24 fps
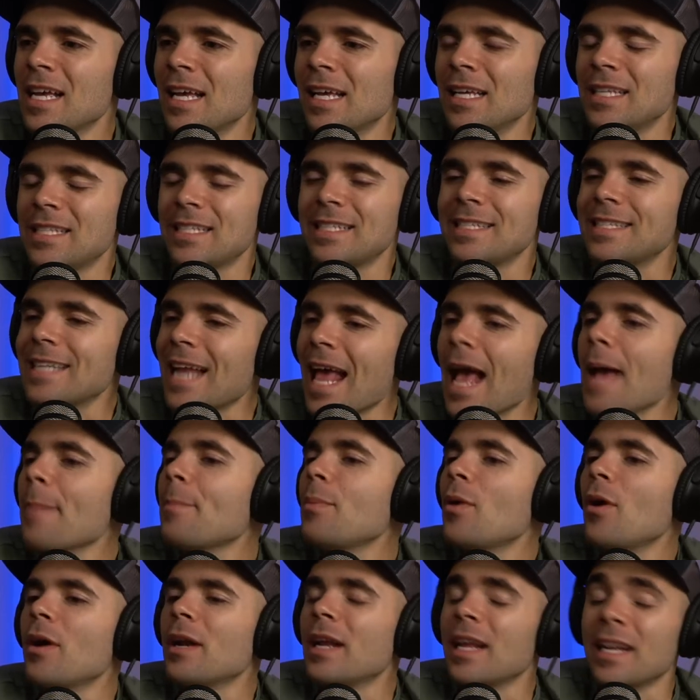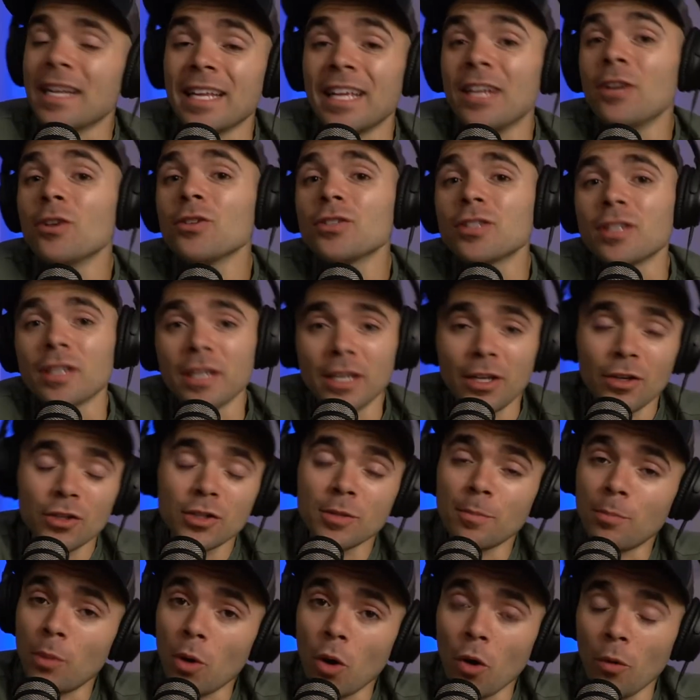snap on it. And here's a
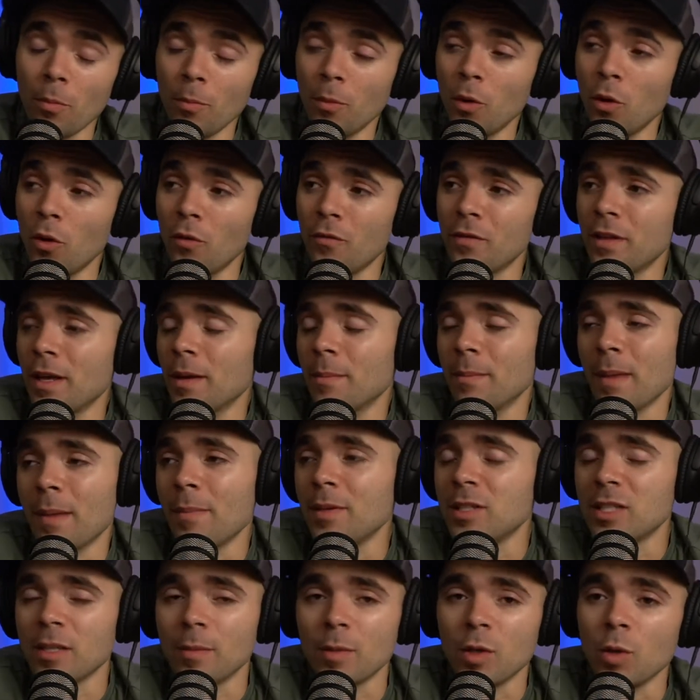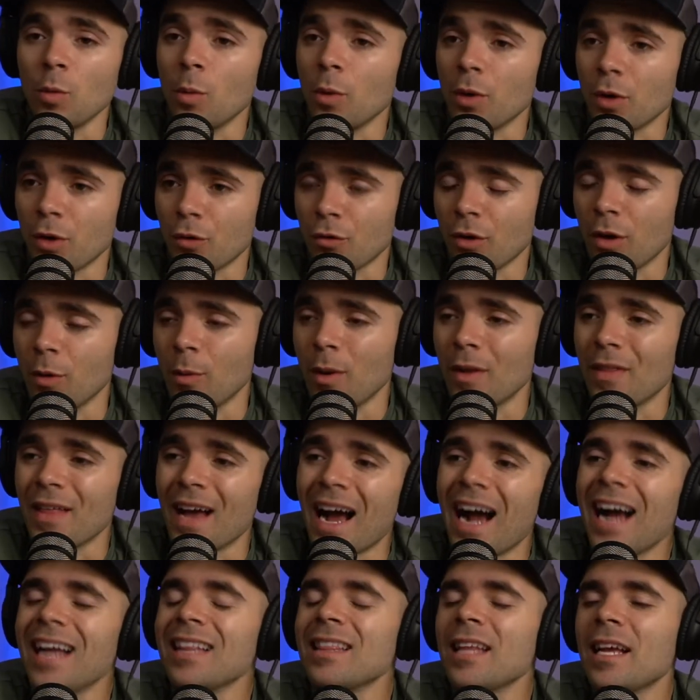bold move that maybe some of you won't agree with.
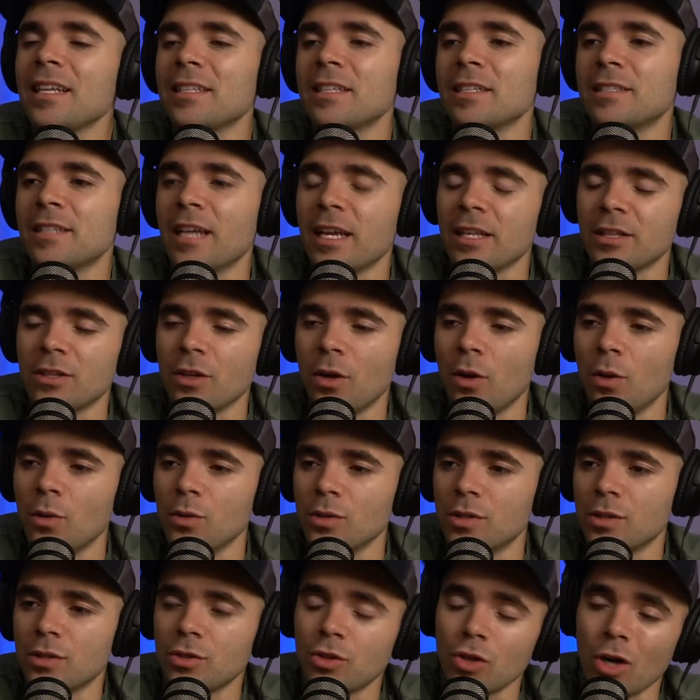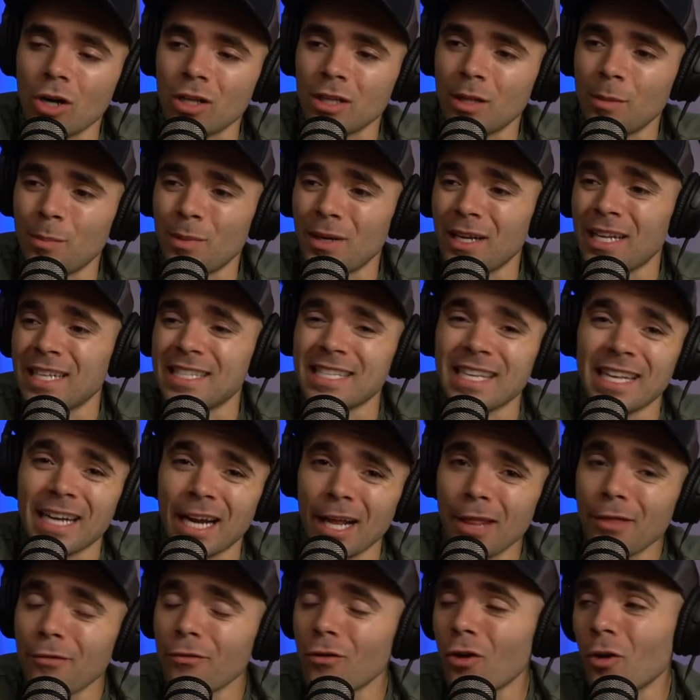I like to take those chocolate bunnies and
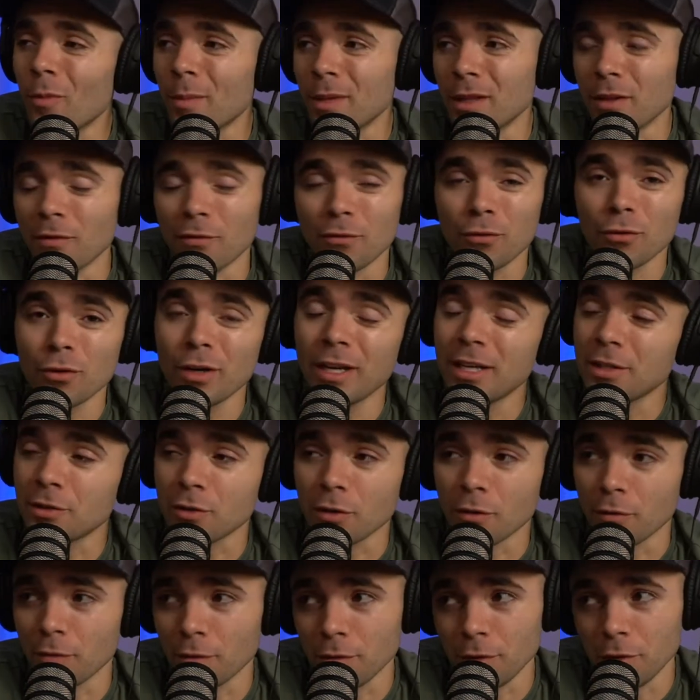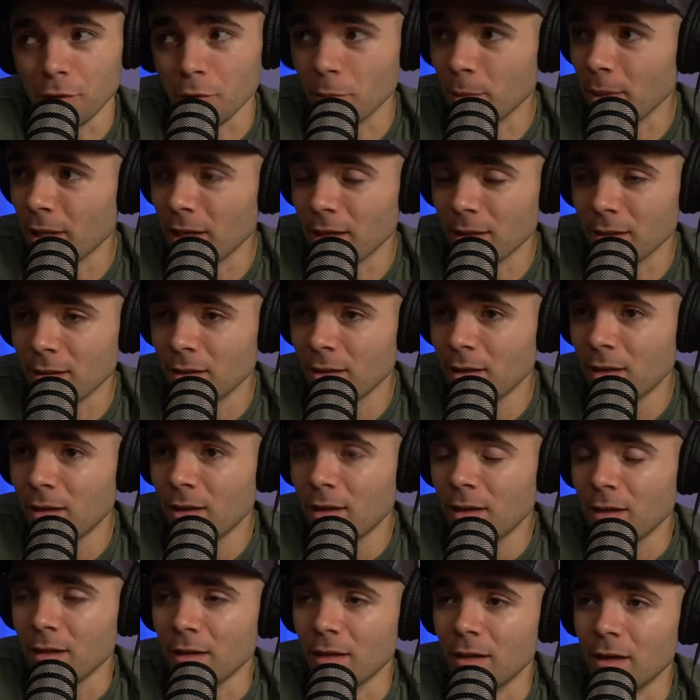I throw them in the freezer for a little bit,
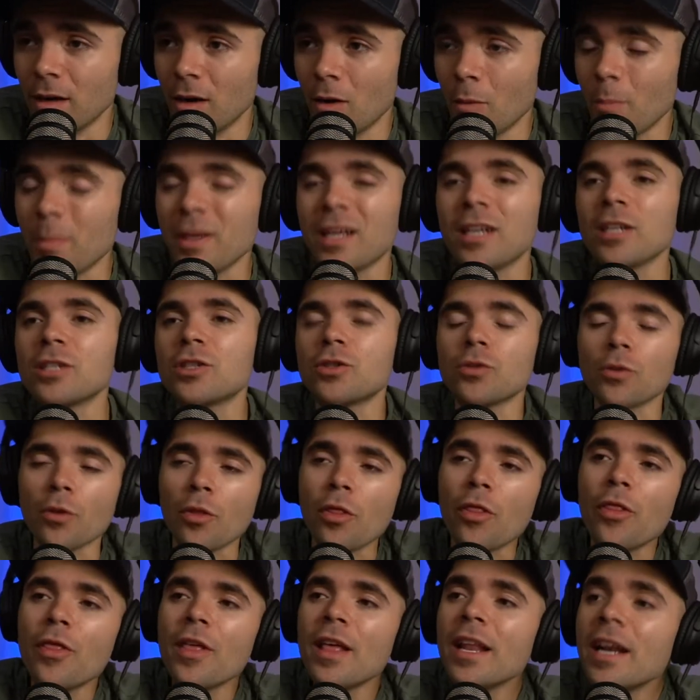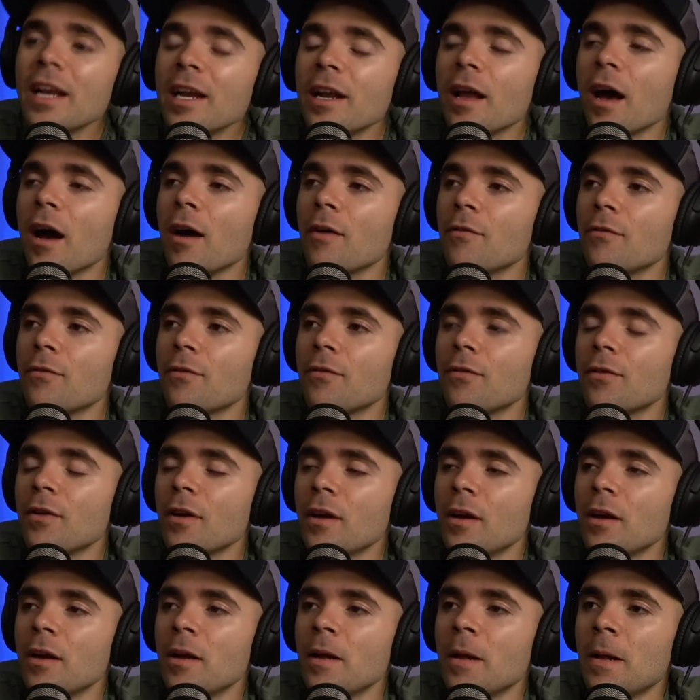because they're thin enough
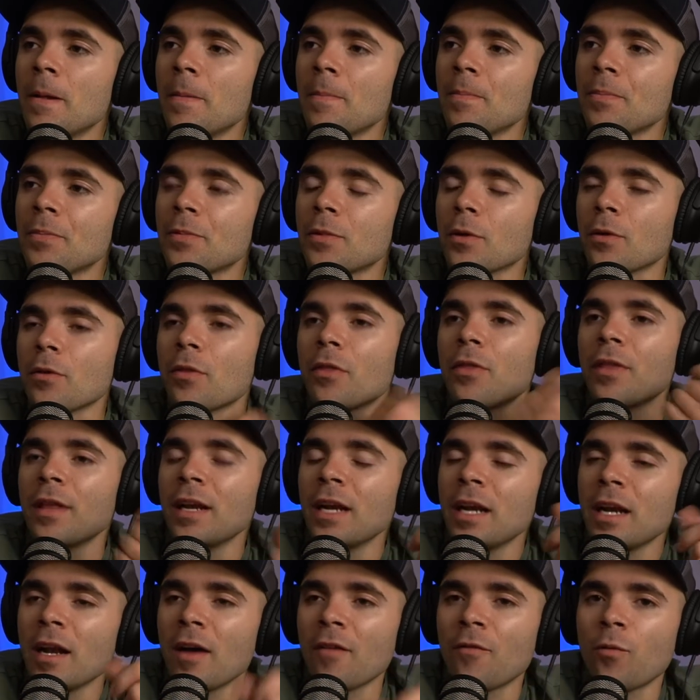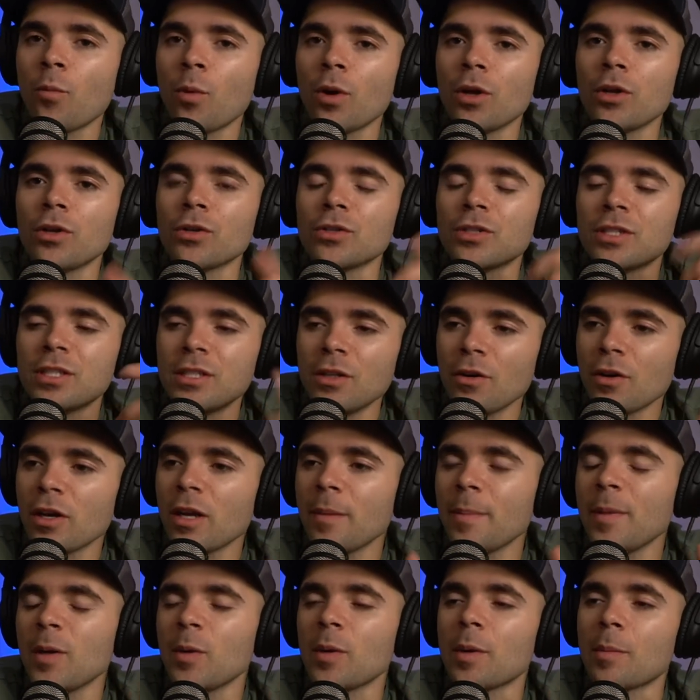where you're still going to
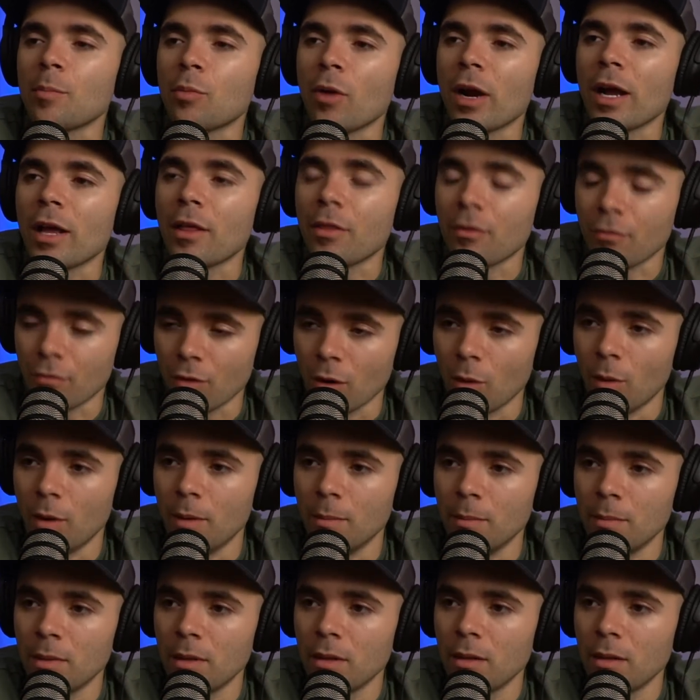be able to break through them.